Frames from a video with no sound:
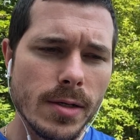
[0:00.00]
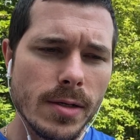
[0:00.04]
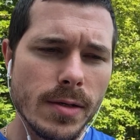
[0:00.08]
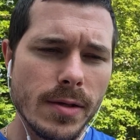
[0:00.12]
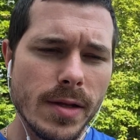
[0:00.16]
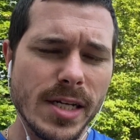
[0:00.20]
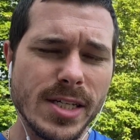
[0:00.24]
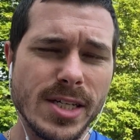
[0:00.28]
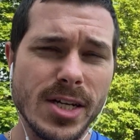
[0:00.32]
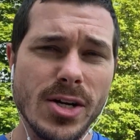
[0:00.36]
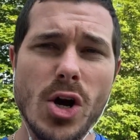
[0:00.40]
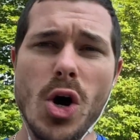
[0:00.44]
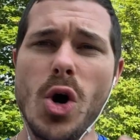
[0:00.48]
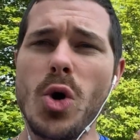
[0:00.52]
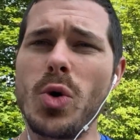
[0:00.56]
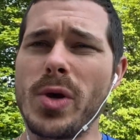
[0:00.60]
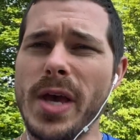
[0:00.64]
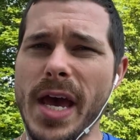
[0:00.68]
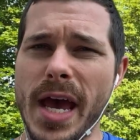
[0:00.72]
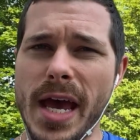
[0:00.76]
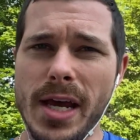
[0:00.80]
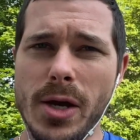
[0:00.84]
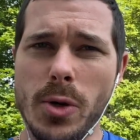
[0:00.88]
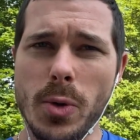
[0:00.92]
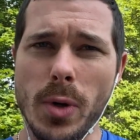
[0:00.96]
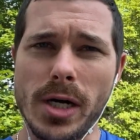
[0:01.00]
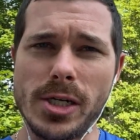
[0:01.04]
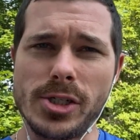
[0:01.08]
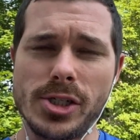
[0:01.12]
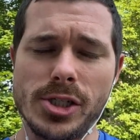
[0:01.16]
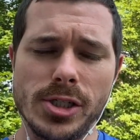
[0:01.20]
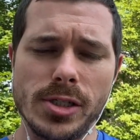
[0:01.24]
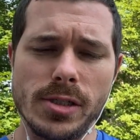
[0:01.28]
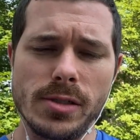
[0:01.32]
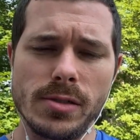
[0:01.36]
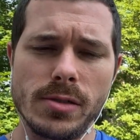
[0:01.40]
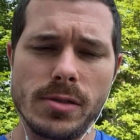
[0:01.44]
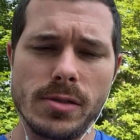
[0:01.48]
that's an okay
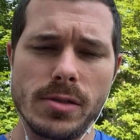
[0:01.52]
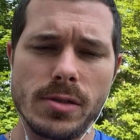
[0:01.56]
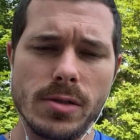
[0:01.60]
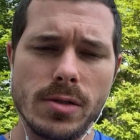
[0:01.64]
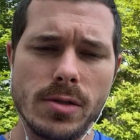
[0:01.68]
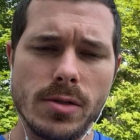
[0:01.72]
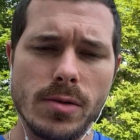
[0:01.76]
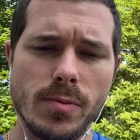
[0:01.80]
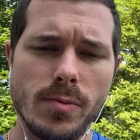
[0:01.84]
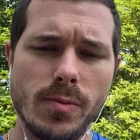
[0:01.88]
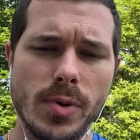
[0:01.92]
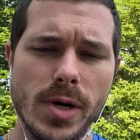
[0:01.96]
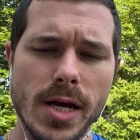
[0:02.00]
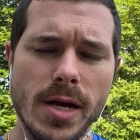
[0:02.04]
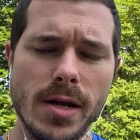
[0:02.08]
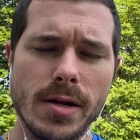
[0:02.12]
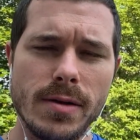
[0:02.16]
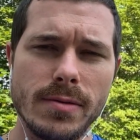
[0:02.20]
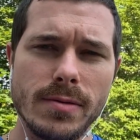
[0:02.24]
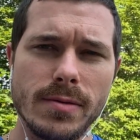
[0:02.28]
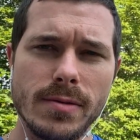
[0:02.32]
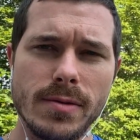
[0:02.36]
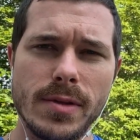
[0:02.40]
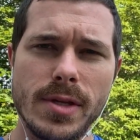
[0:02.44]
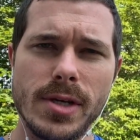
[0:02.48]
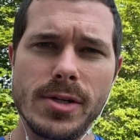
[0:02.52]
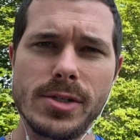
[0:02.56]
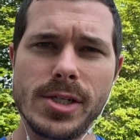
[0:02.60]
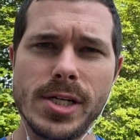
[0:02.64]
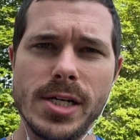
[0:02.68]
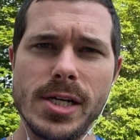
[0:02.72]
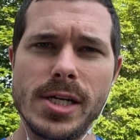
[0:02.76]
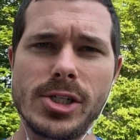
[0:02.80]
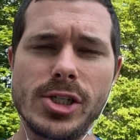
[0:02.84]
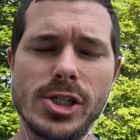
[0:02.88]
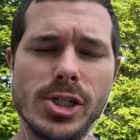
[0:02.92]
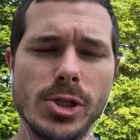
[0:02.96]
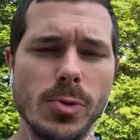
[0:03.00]
question, but there's an
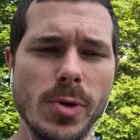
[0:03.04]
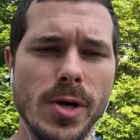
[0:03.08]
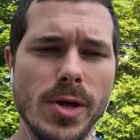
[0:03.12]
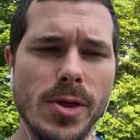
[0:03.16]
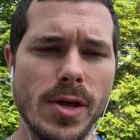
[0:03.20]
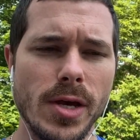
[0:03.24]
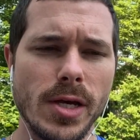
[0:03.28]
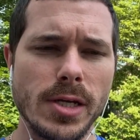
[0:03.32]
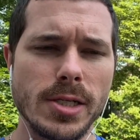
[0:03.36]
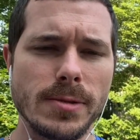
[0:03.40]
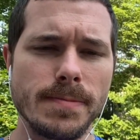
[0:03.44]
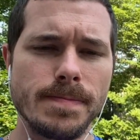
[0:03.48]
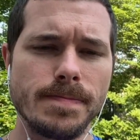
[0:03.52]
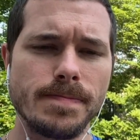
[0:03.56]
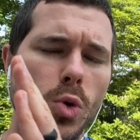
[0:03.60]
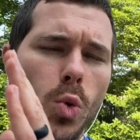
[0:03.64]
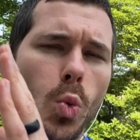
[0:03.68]
issue with it.